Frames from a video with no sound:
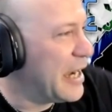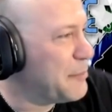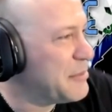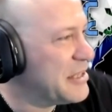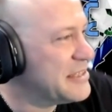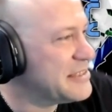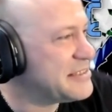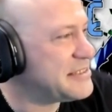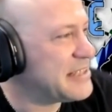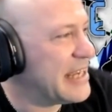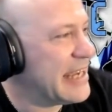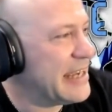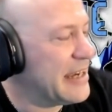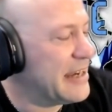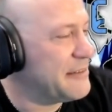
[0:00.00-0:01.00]
I'm gonna
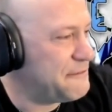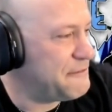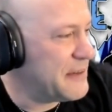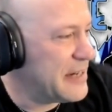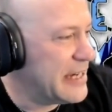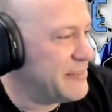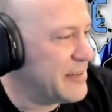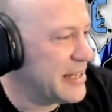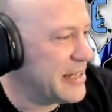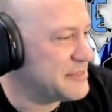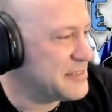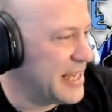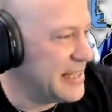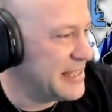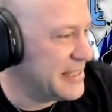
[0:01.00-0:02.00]
say a 5 out
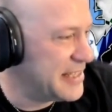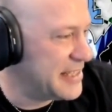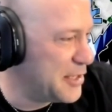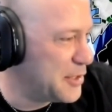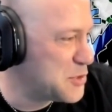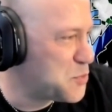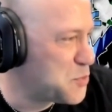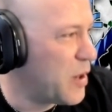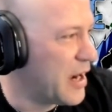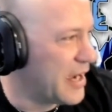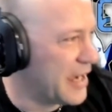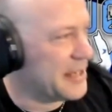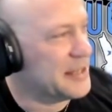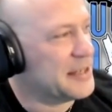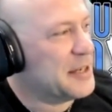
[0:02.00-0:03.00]
of 10, and here's
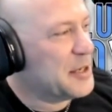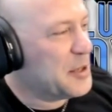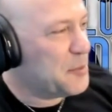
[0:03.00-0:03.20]
why.